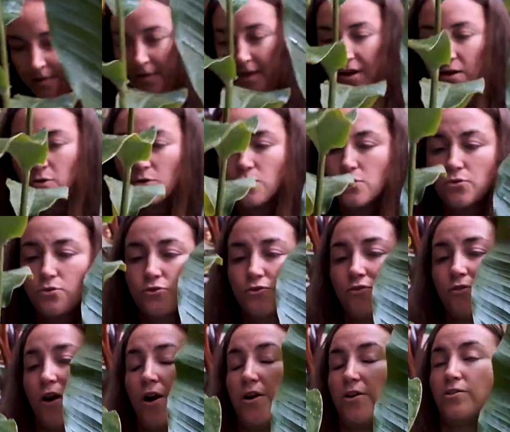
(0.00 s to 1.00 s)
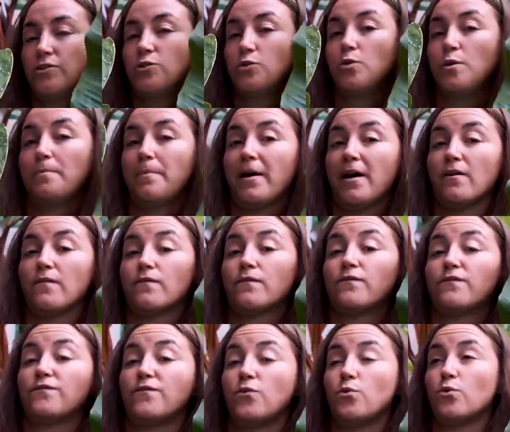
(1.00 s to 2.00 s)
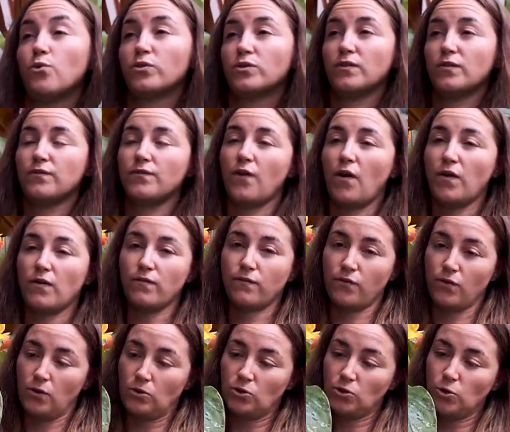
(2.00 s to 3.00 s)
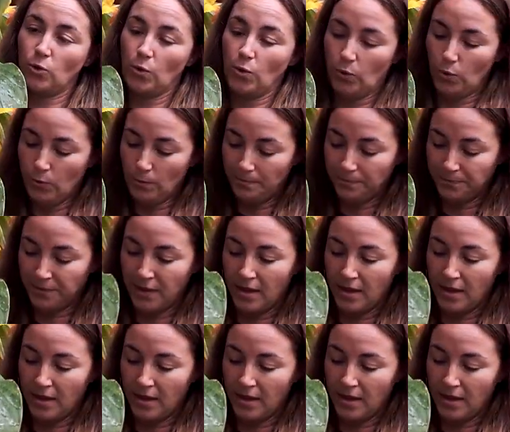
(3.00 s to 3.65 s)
They all grow to about 4 to 5 foot tall.